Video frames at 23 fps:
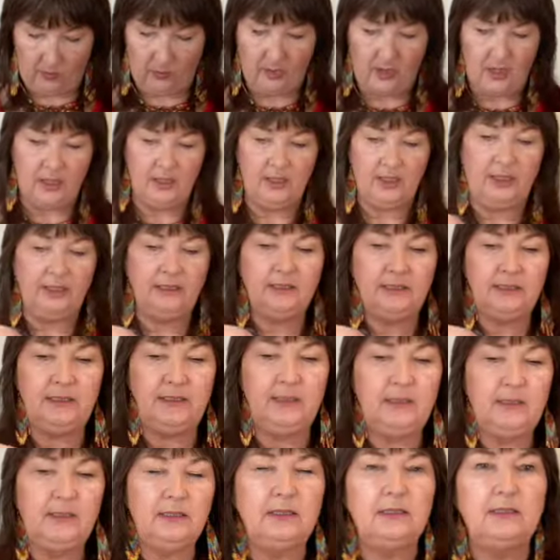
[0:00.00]
nice
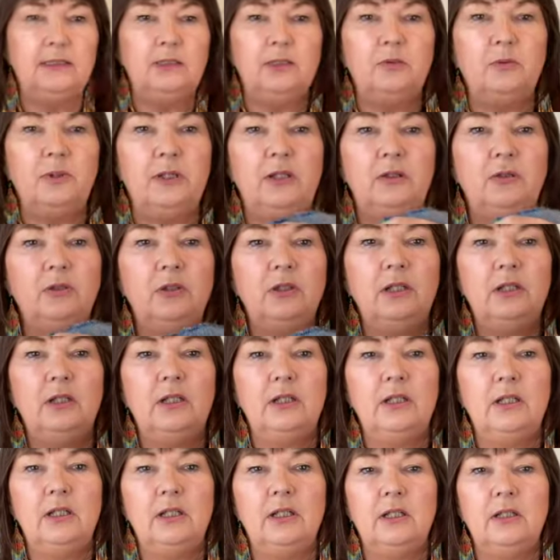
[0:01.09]
thickness as well.
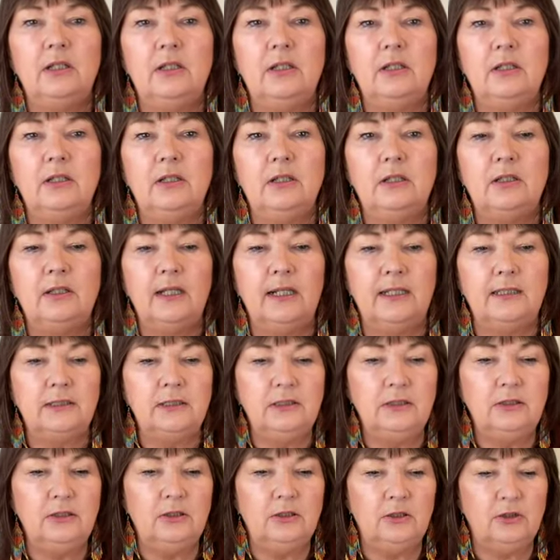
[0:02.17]

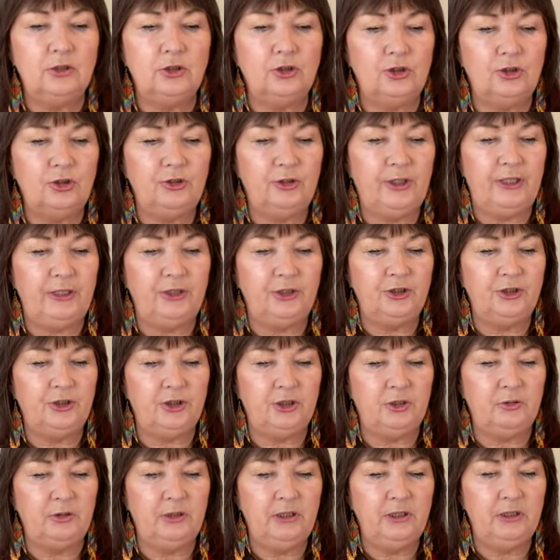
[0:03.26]
Hasn't got stretch
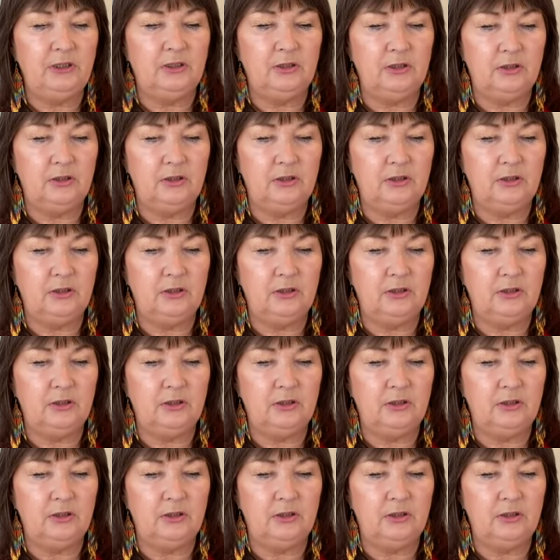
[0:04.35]
to it.